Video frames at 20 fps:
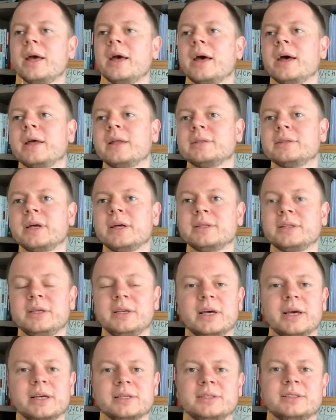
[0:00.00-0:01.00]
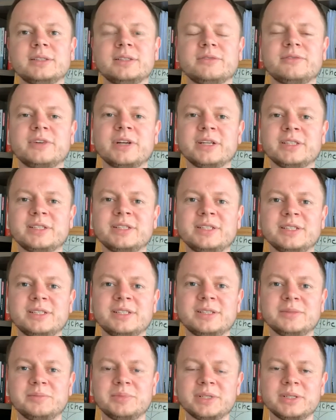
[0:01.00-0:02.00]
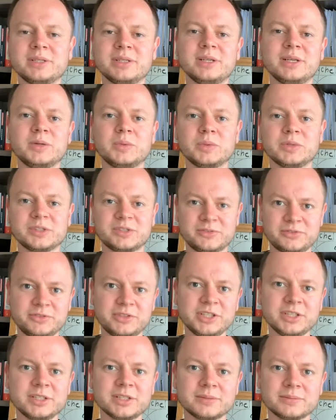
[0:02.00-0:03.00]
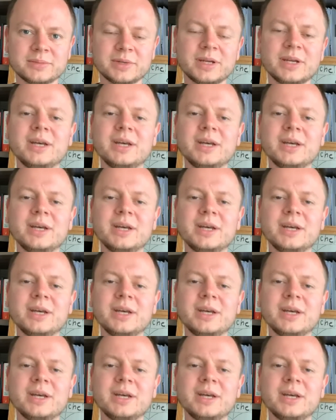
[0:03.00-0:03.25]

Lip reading: and he has this phrase, discipline equals freedom.